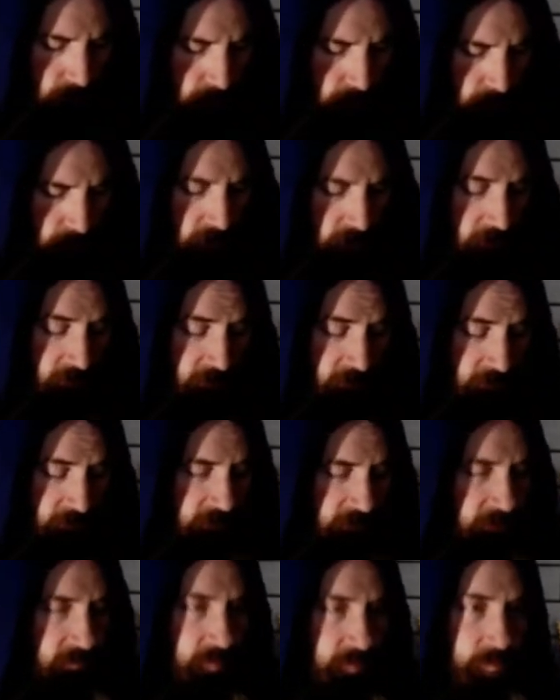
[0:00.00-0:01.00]
And
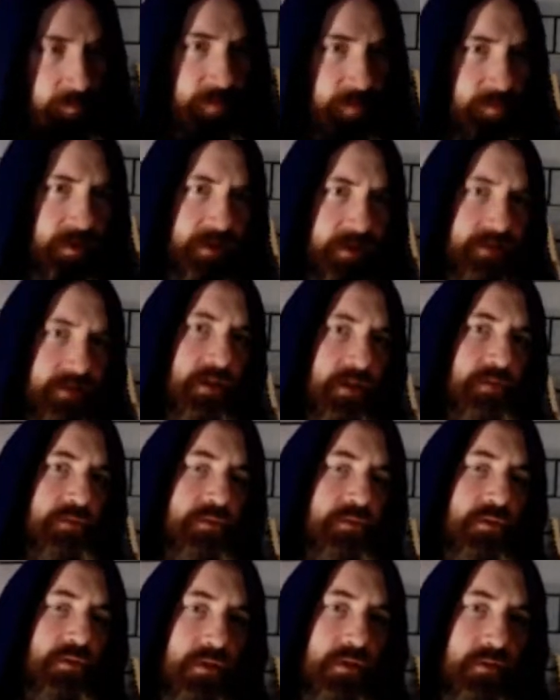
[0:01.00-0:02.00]
it'd be really tough
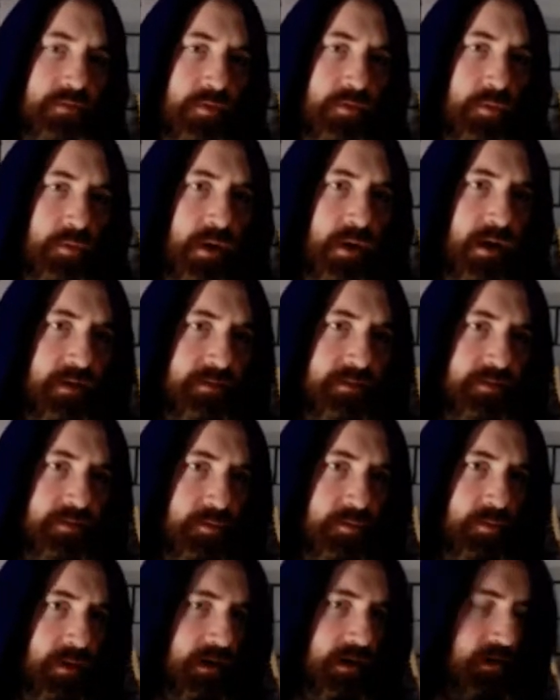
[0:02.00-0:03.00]
for a while
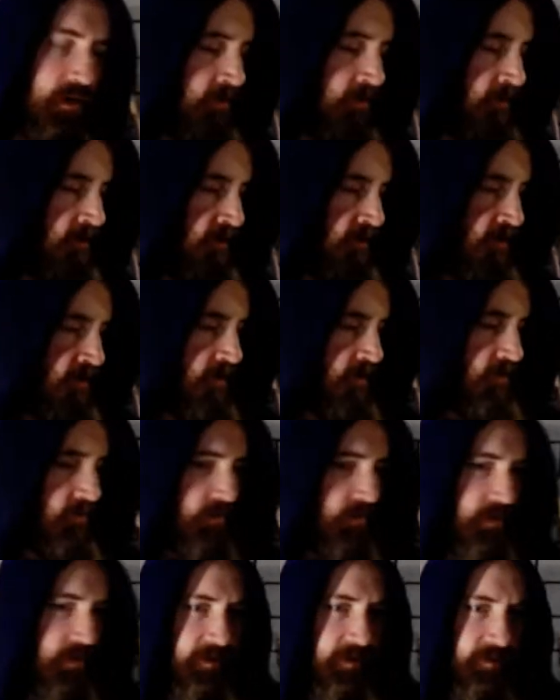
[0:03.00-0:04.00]
to
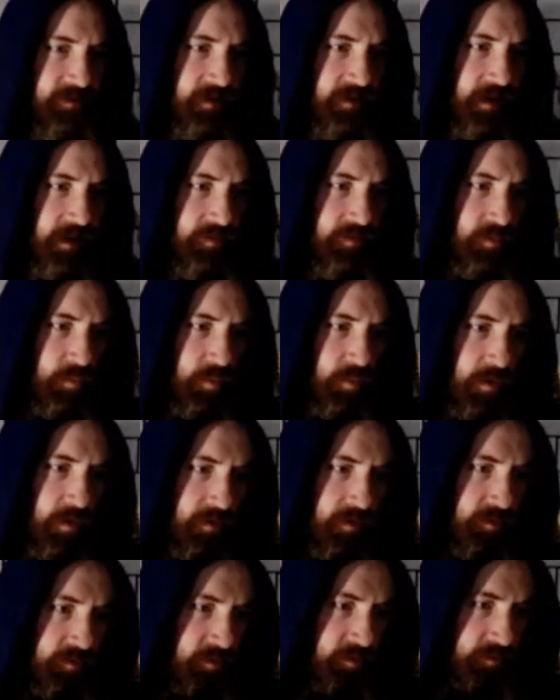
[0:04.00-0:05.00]
really decipher where
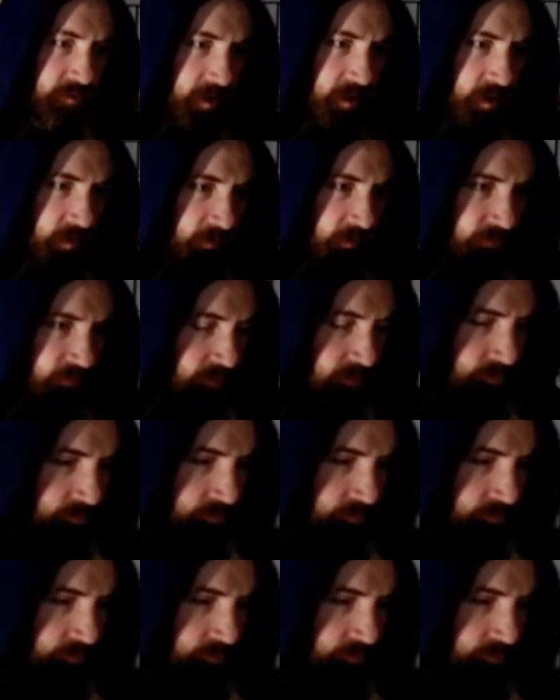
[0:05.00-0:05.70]
those notes are coming from.